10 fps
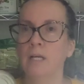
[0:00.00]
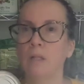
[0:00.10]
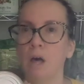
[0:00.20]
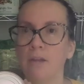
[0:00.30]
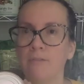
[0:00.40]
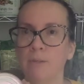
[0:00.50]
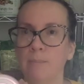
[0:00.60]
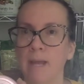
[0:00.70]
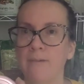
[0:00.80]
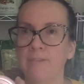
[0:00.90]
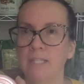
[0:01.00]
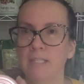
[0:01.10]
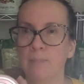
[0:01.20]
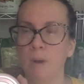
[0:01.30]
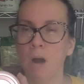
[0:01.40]
What a better time
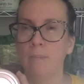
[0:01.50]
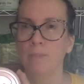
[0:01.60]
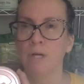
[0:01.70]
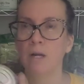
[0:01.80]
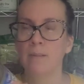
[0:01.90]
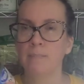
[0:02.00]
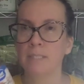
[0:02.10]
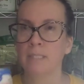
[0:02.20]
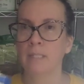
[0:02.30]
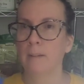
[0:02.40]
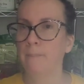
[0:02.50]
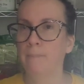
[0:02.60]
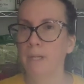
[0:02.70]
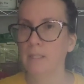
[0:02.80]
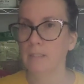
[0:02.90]
to make a video about
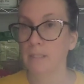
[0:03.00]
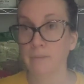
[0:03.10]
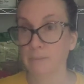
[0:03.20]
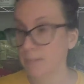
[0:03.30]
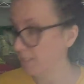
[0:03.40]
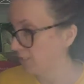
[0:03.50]
what to do if you